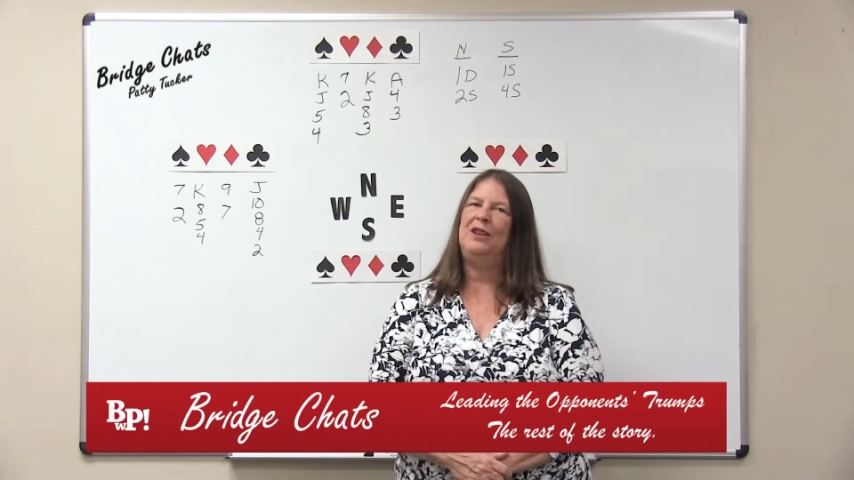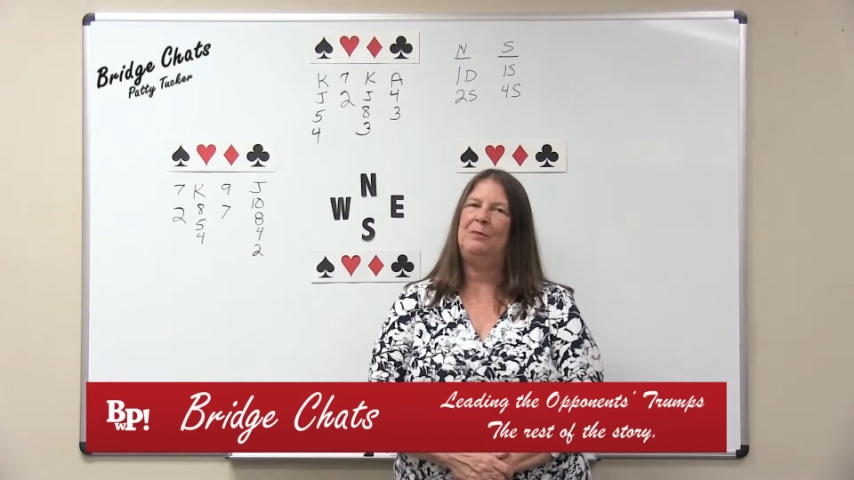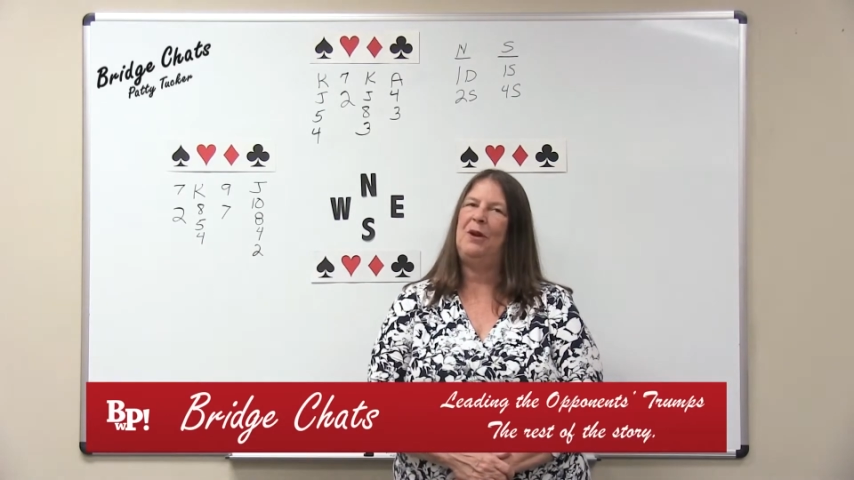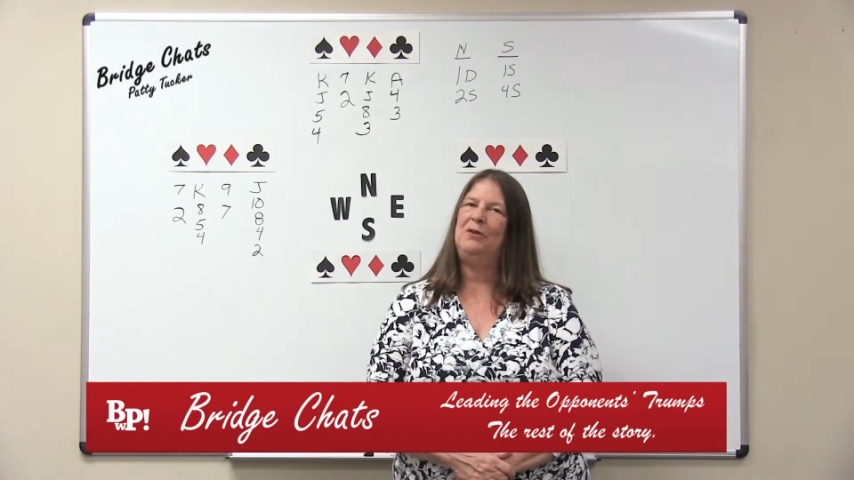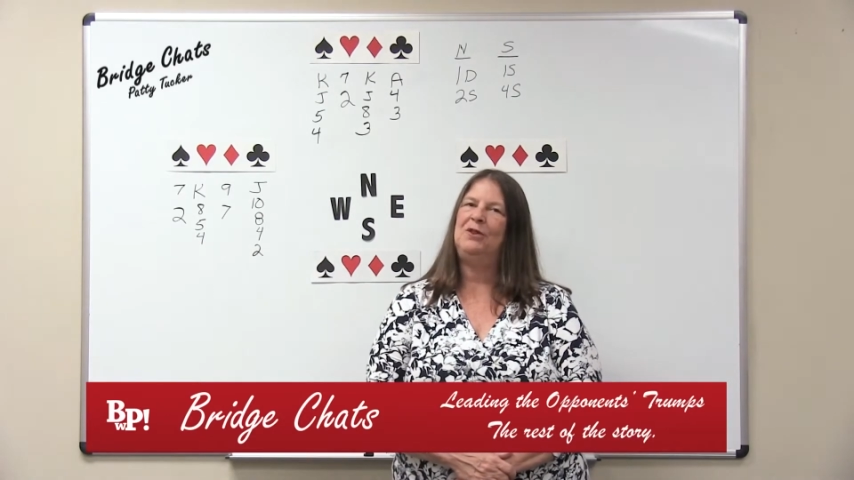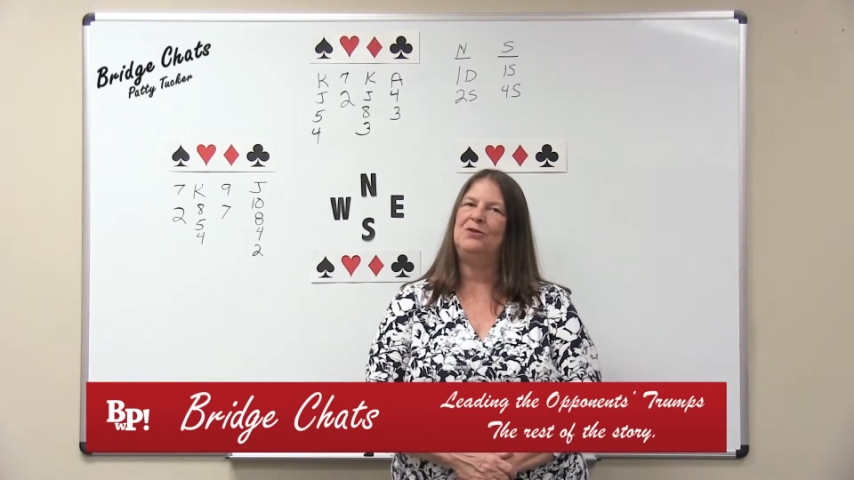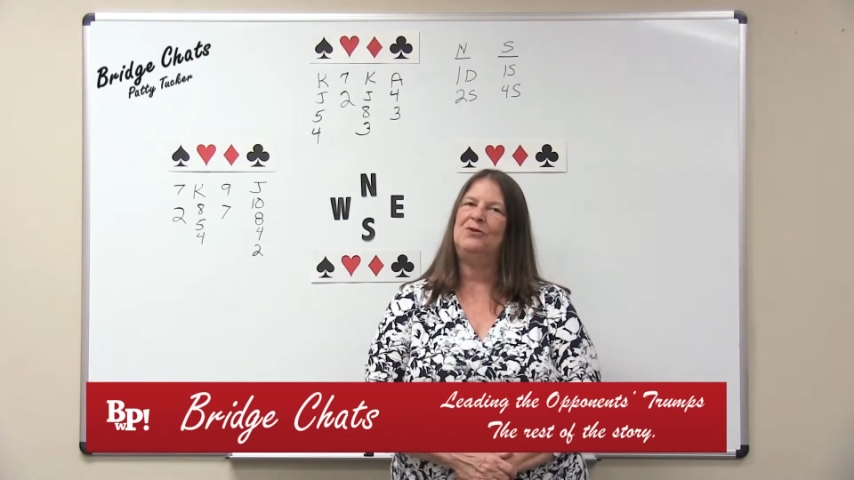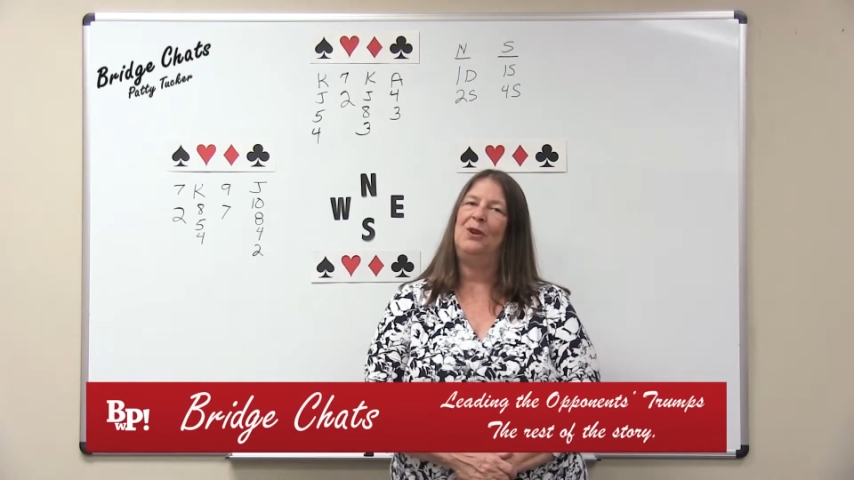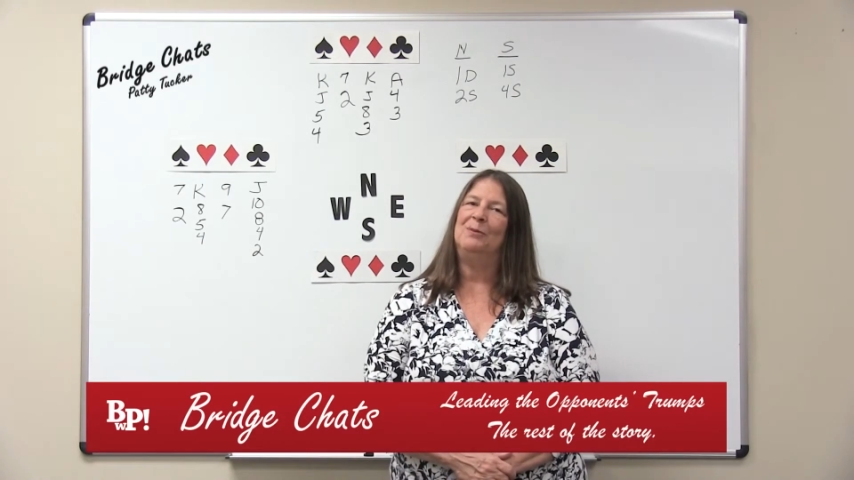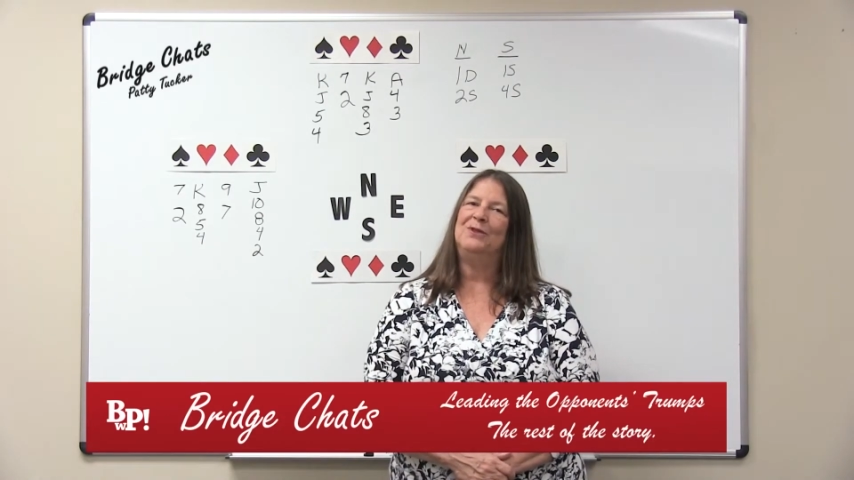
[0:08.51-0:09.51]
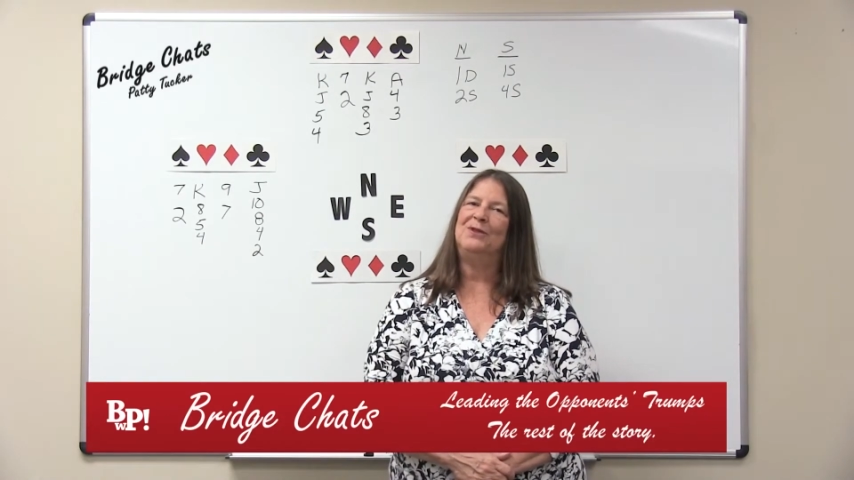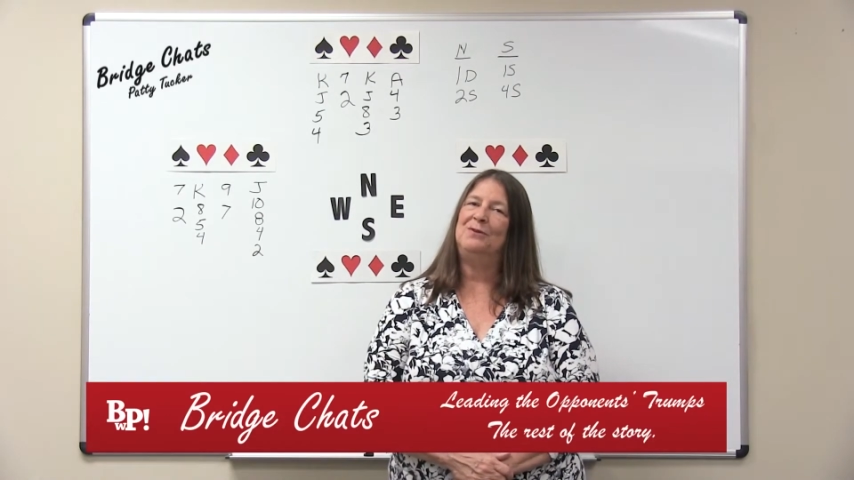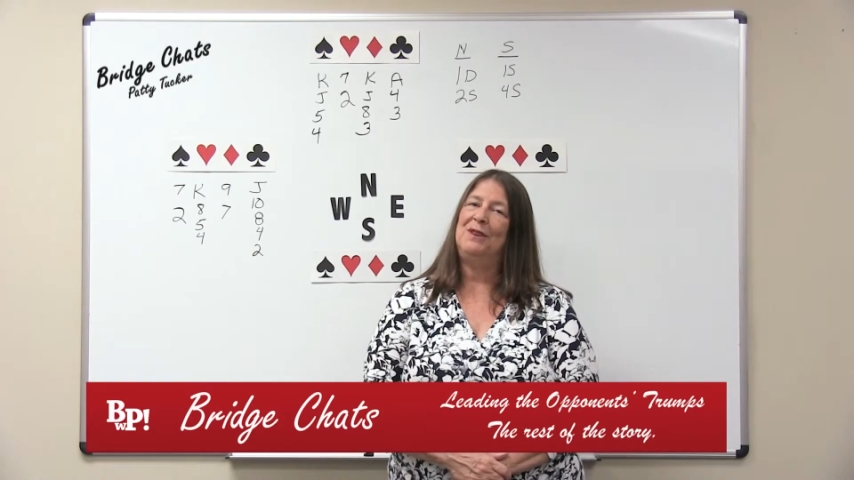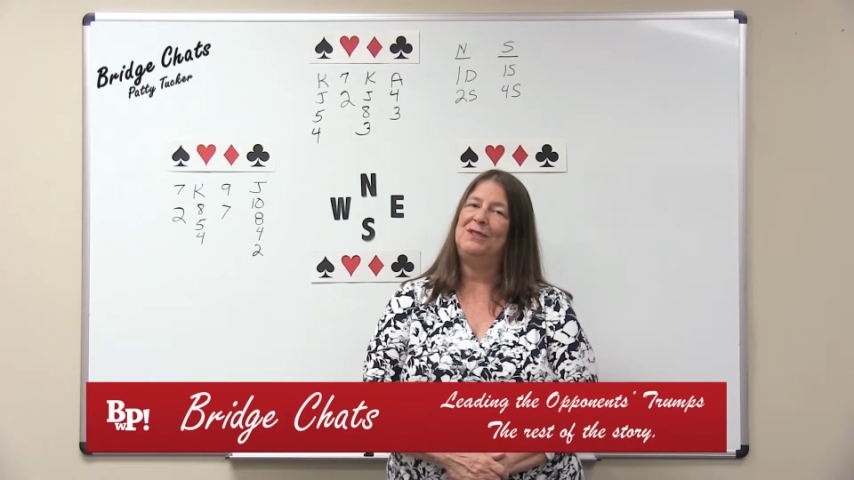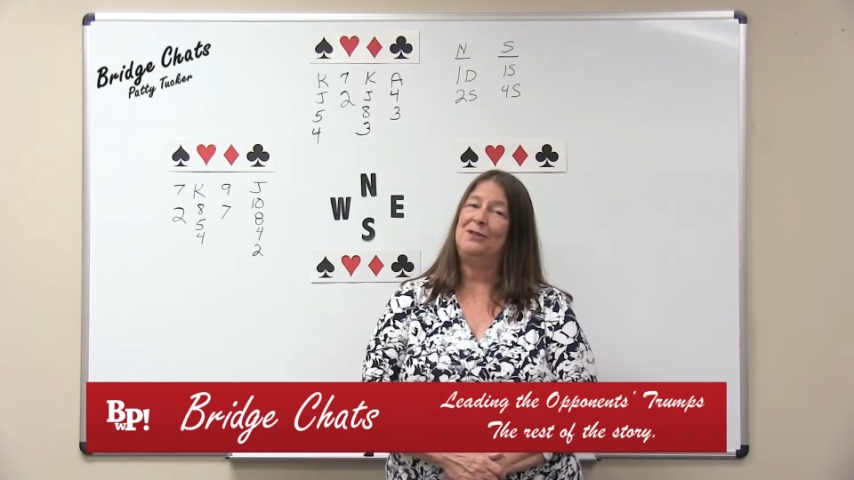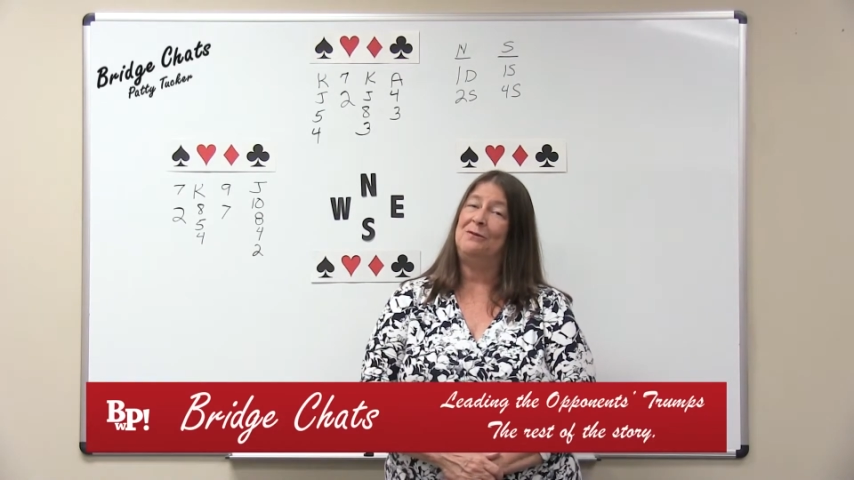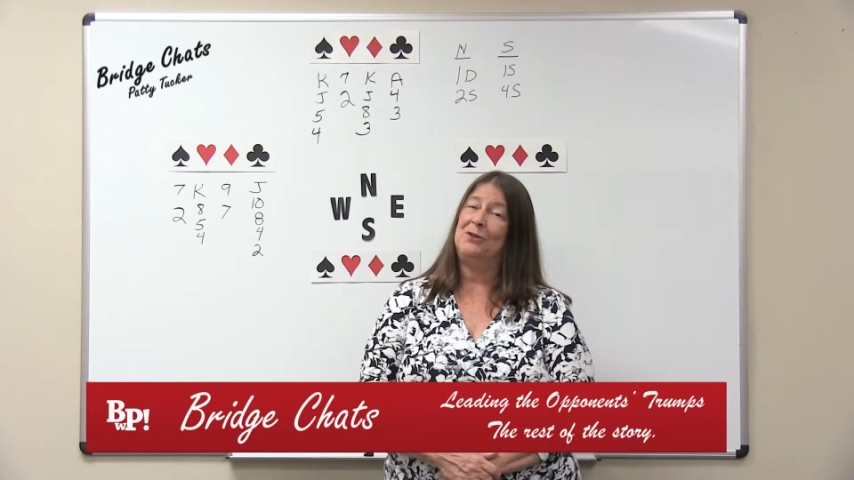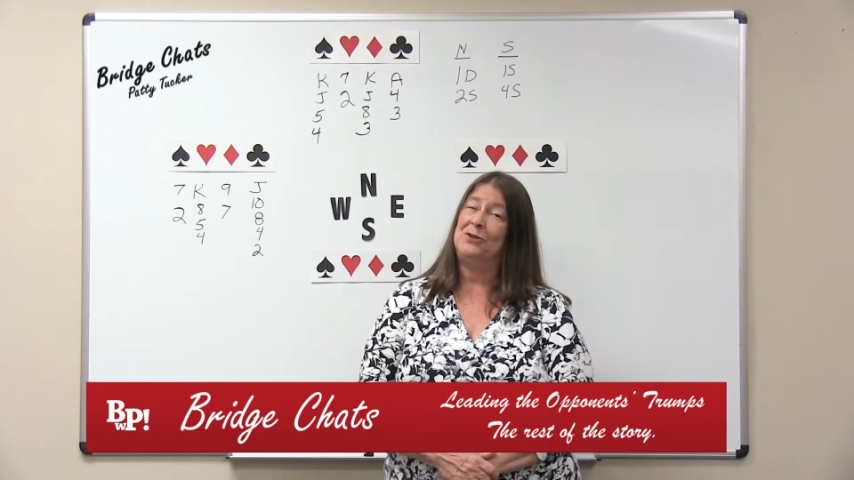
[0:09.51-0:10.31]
the opponent's trumps, the rest of the